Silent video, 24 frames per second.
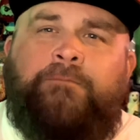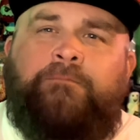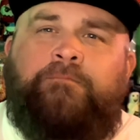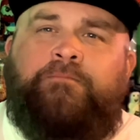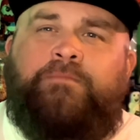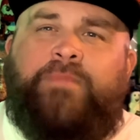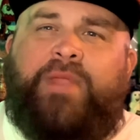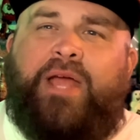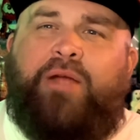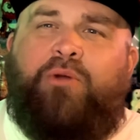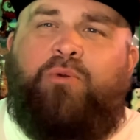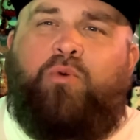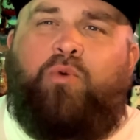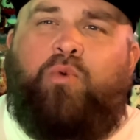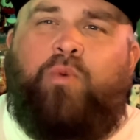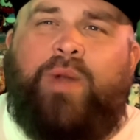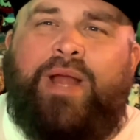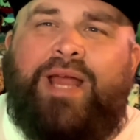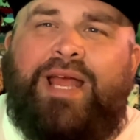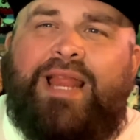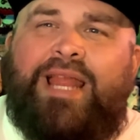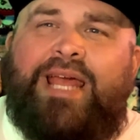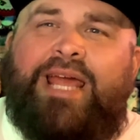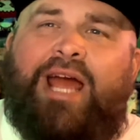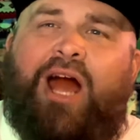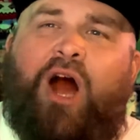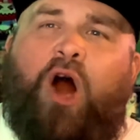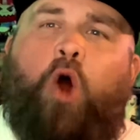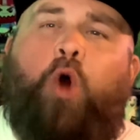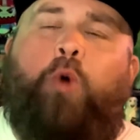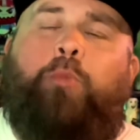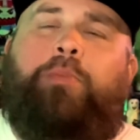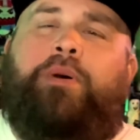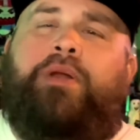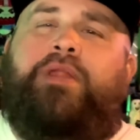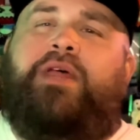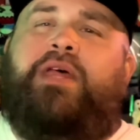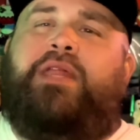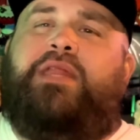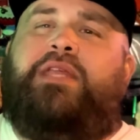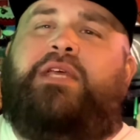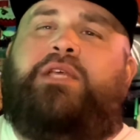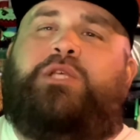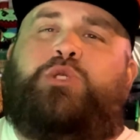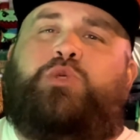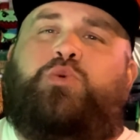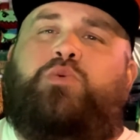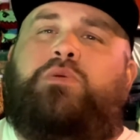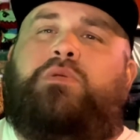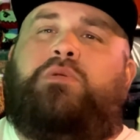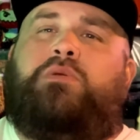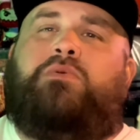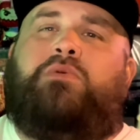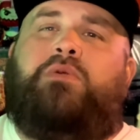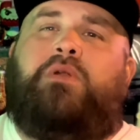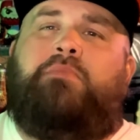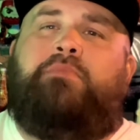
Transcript: They were really hoping that this was going to